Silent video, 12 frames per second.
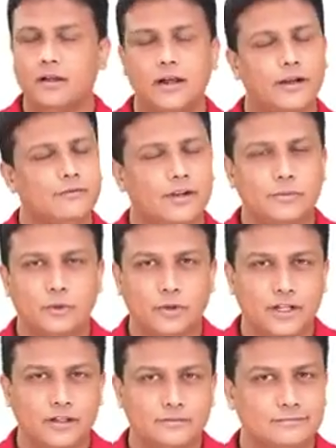And one more
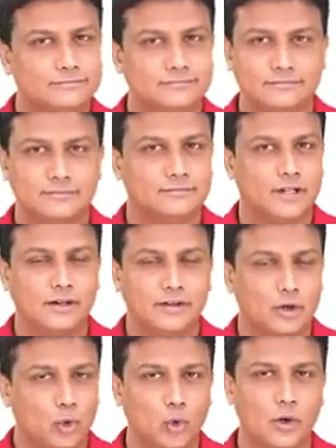thing,
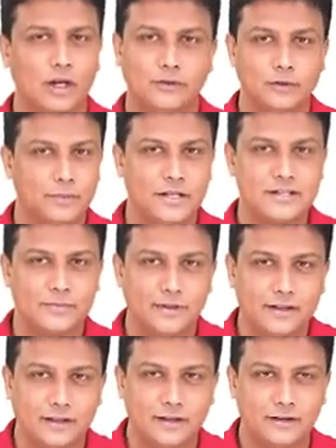our rule, our
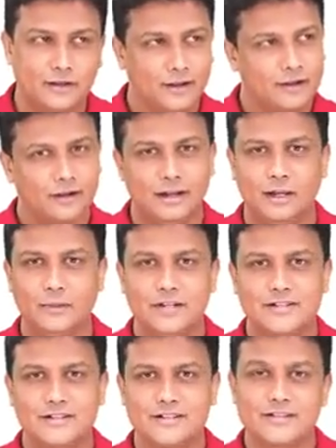principle there,
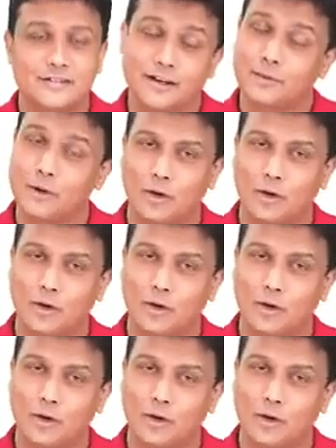lemniscus, it will be